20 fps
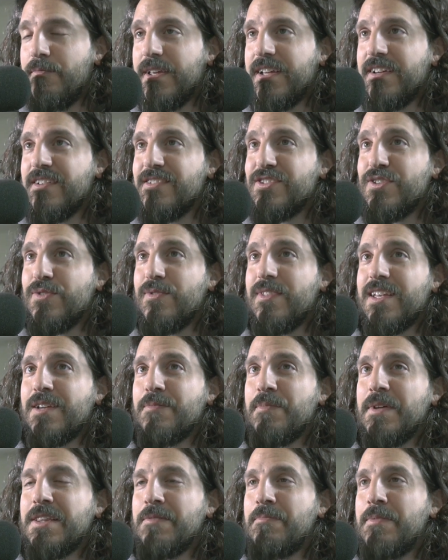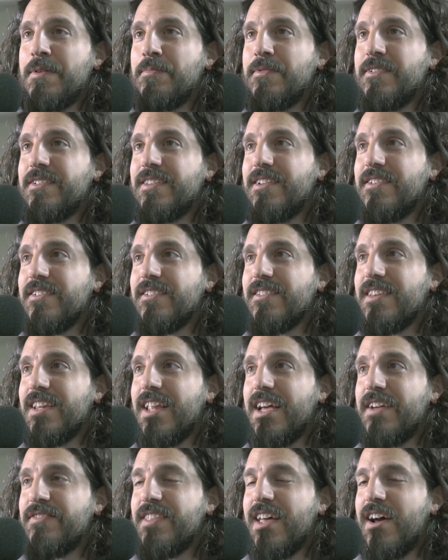because you think about the people in your
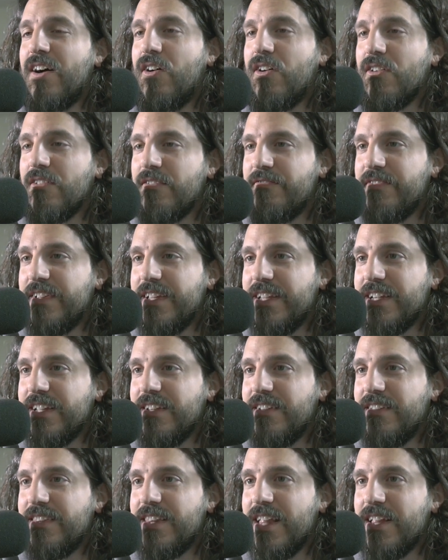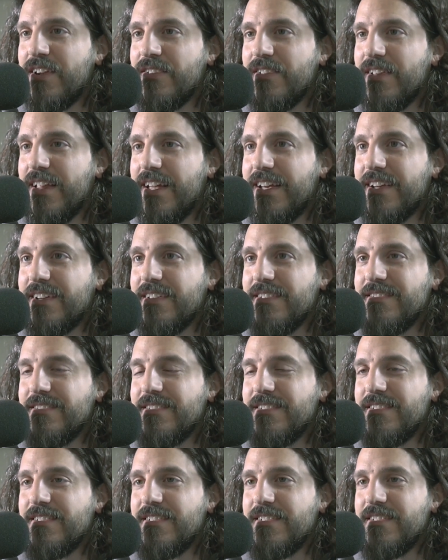life that are vegan that are like
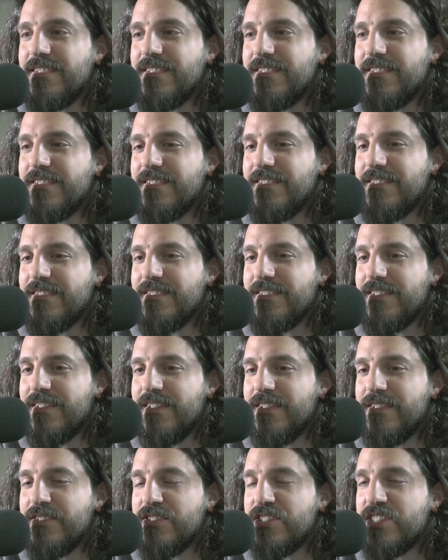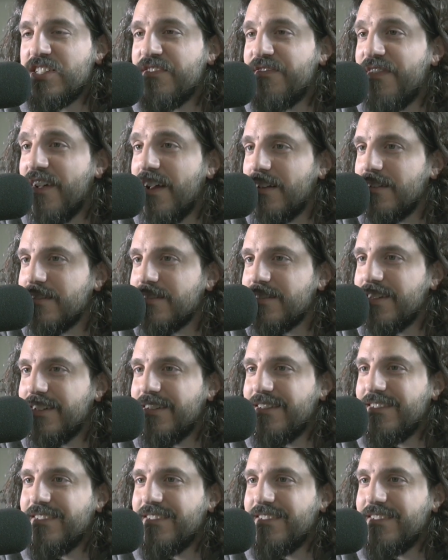svelte.